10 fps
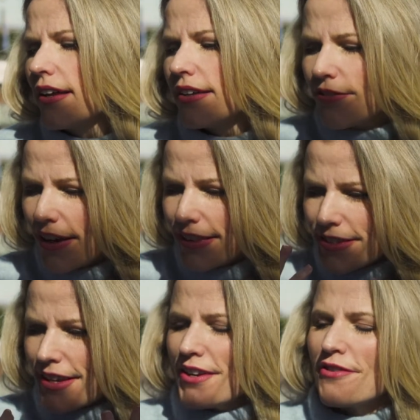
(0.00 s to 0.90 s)
invite
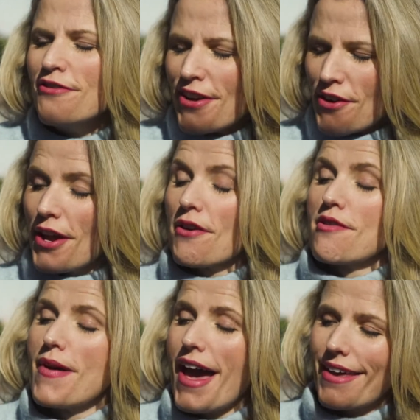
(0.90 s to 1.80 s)
this kind of very
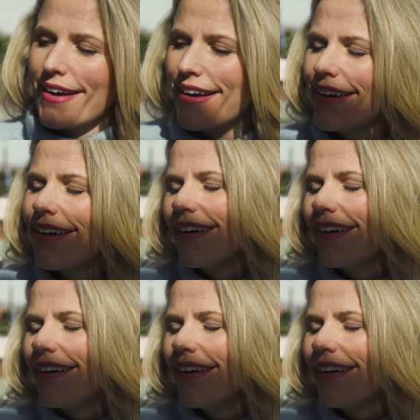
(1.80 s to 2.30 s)
aromatic